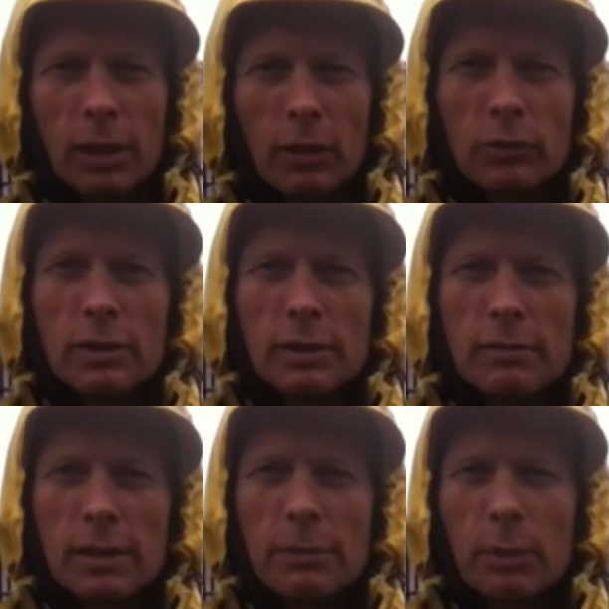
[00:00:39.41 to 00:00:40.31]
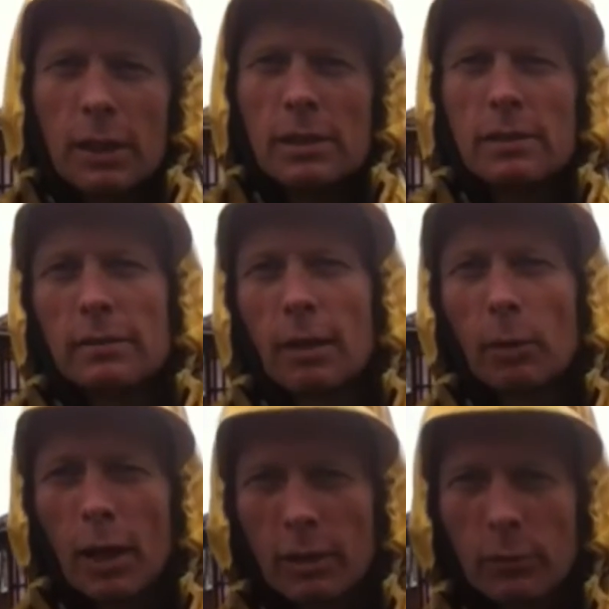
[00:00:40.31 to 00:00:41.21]
old timber
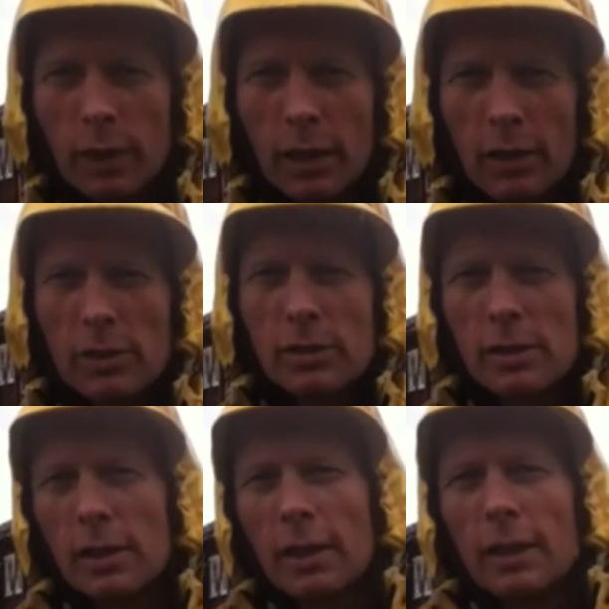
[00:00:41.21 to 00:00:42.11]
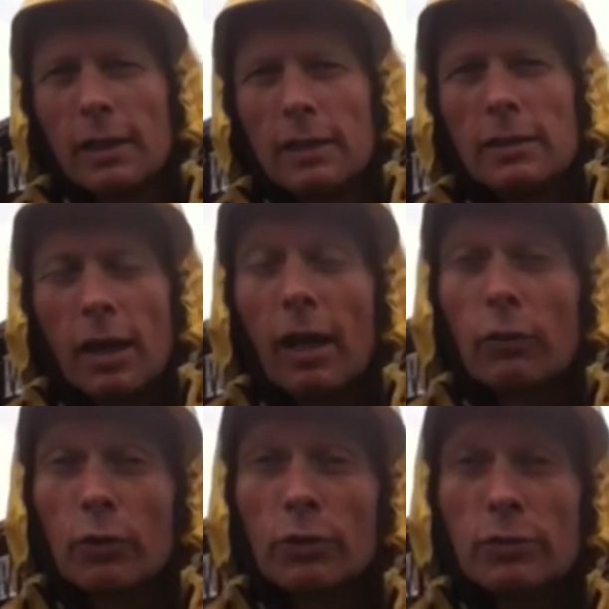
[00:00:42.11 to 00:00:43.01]
double hung windows, tile
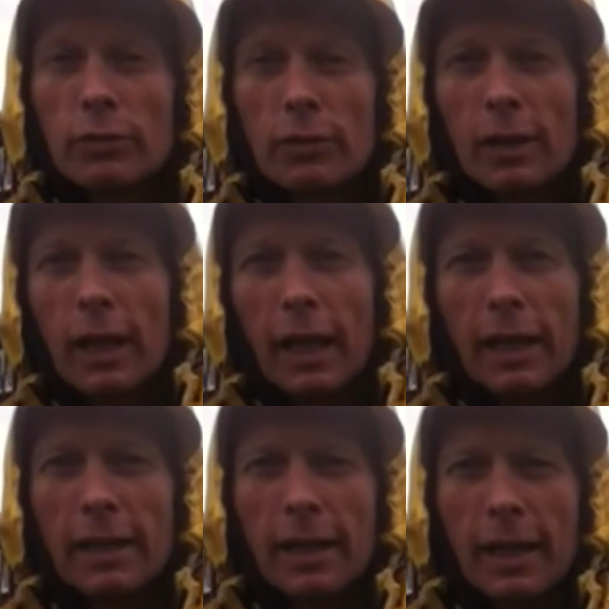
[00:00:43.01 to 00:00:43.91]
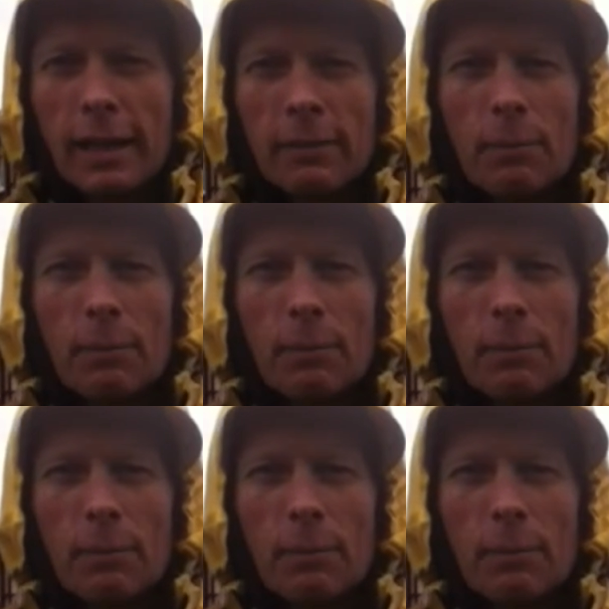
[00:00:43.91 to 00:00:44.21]
roof, and uh,